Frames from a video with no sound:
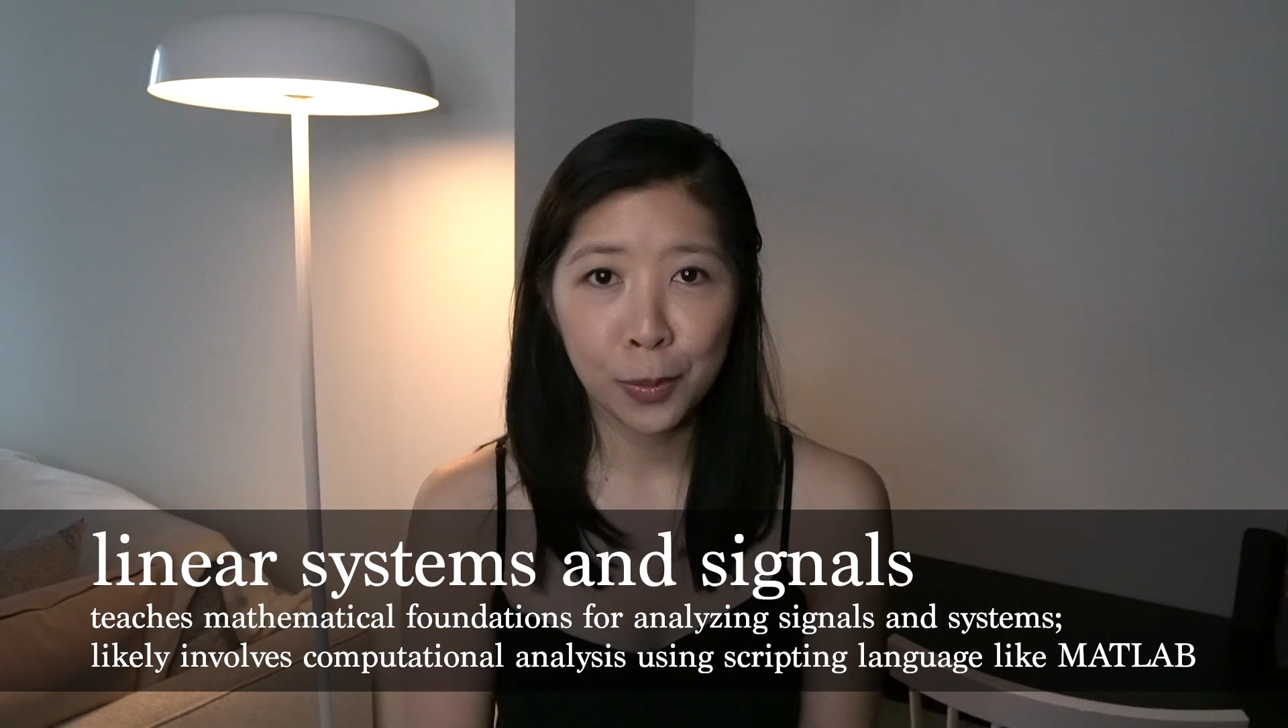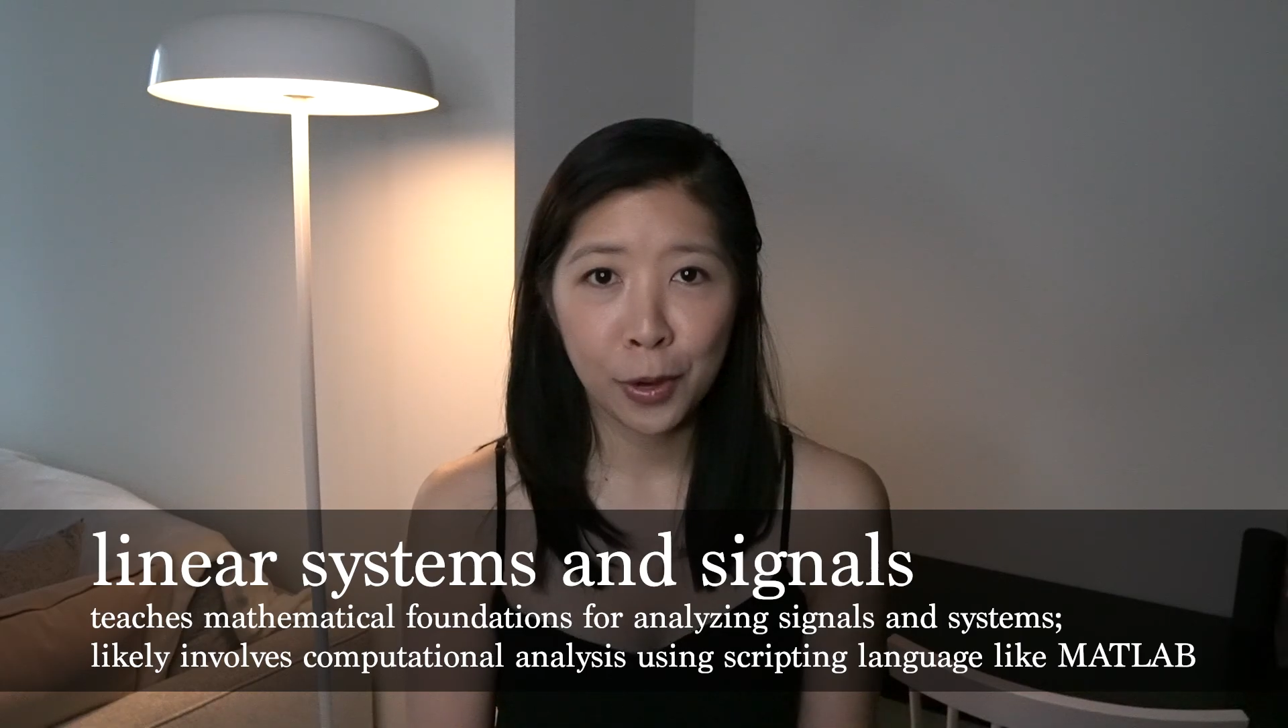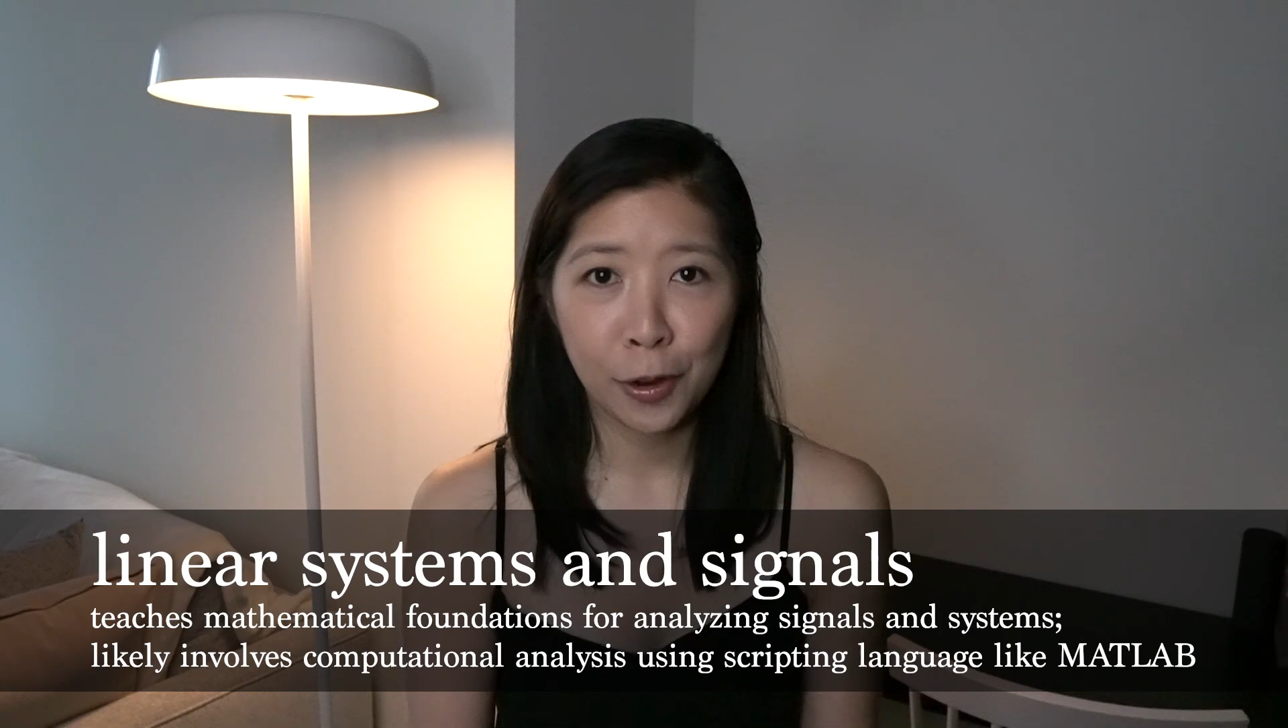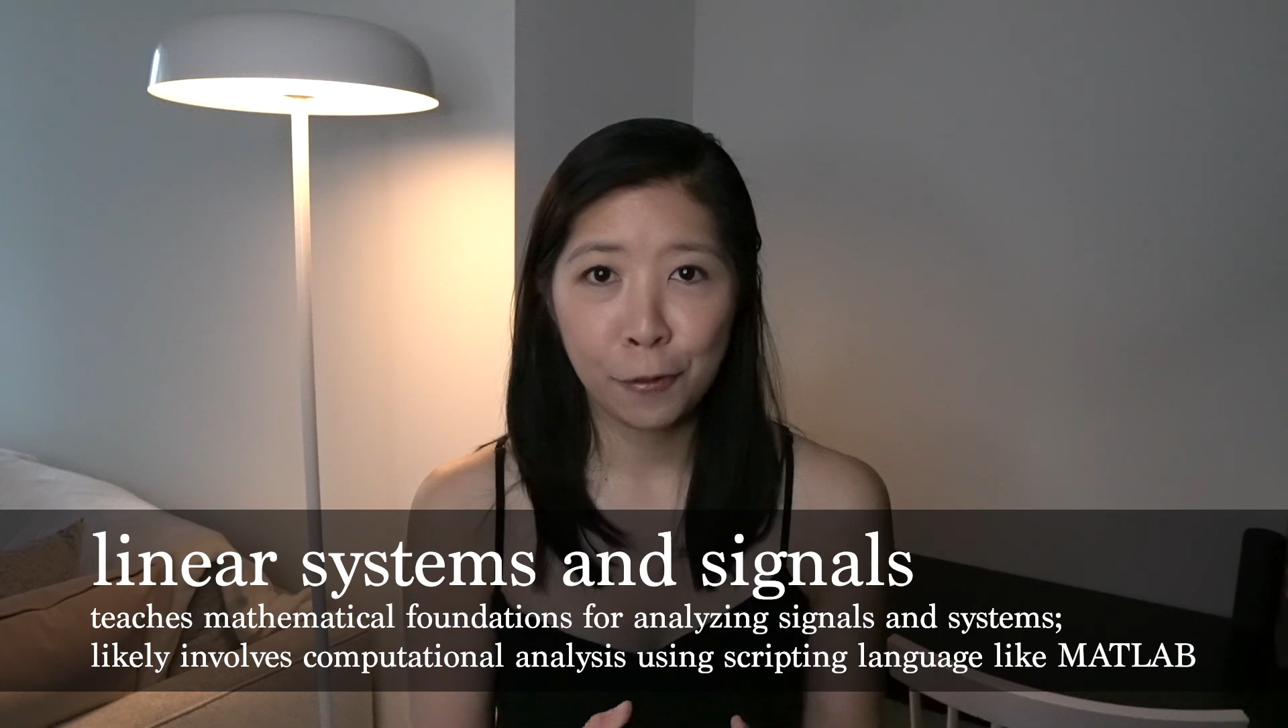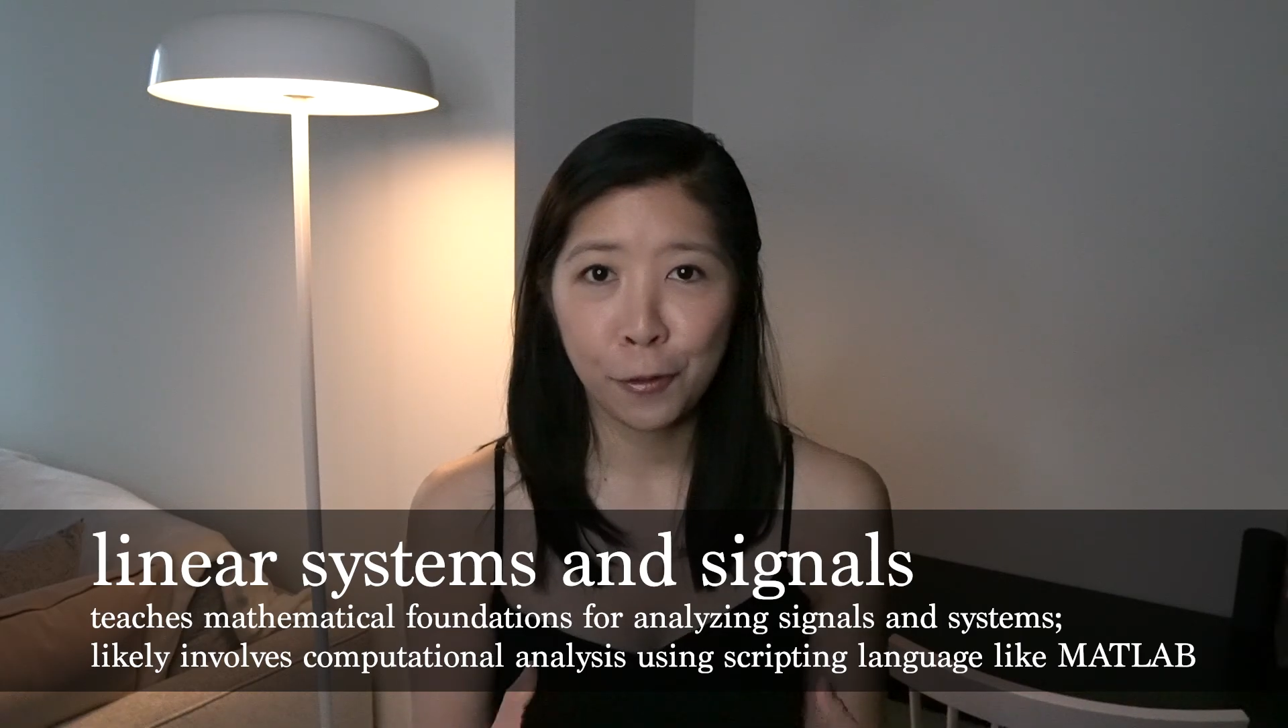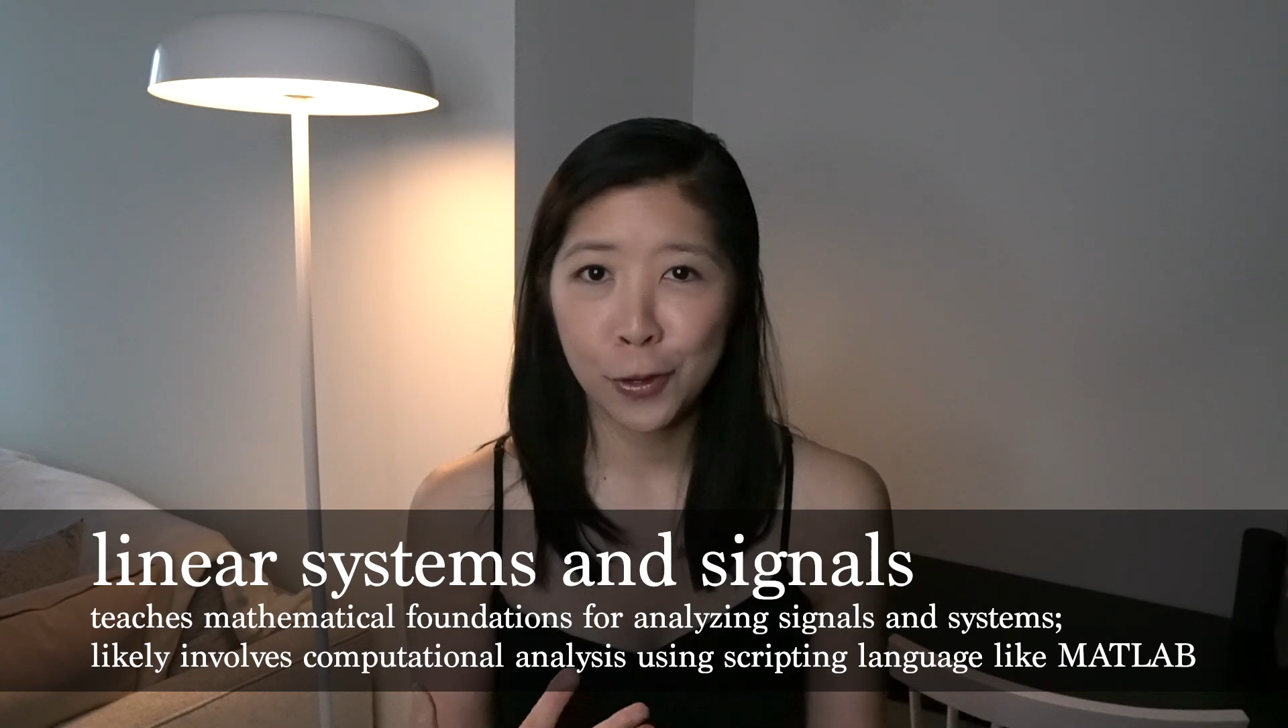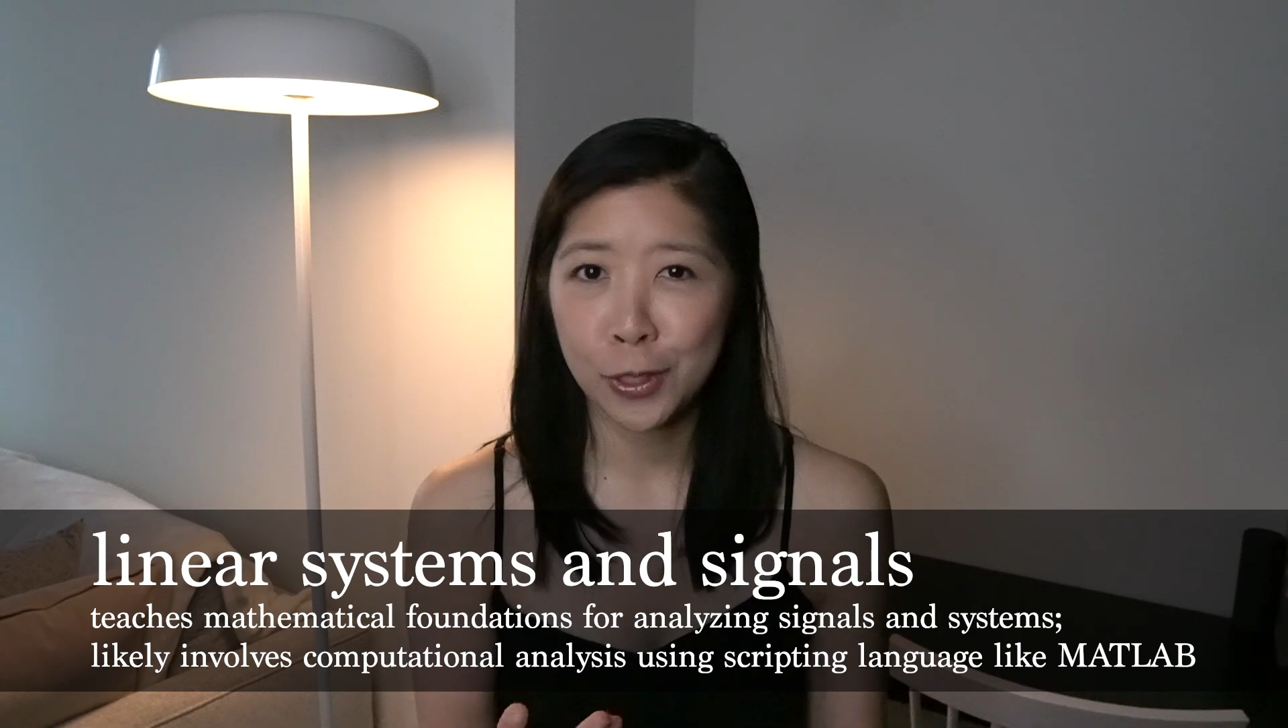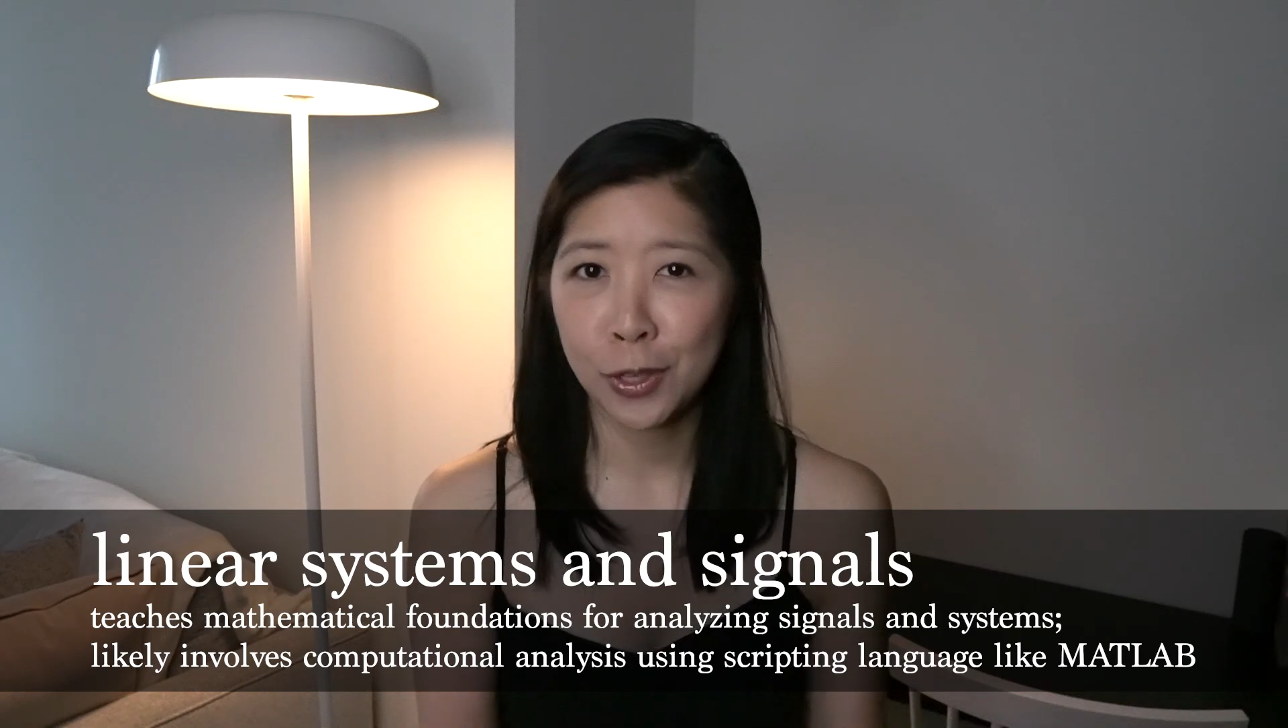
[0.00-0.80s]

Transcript: where I first